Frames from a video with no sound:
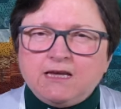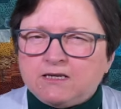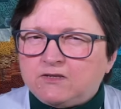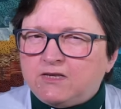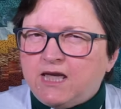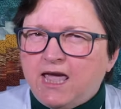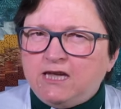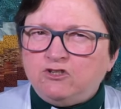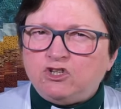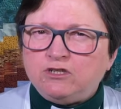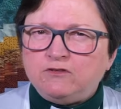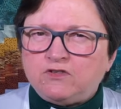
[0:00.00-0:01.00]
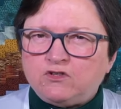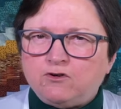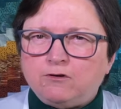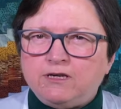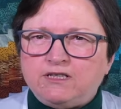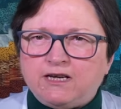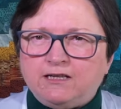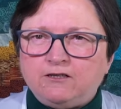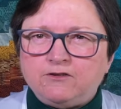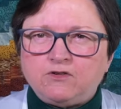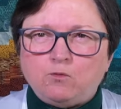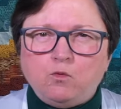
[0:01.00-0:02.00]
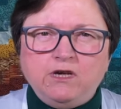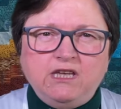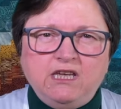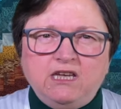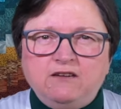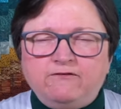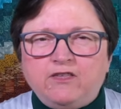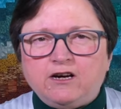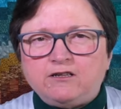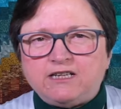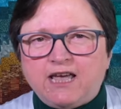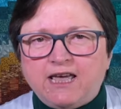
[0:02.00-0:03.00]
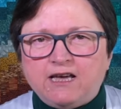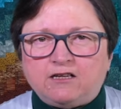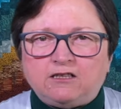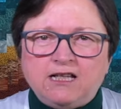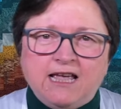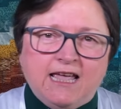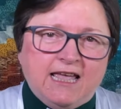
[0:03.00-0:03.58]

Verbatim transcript: As the ancient storytellers weave their tale,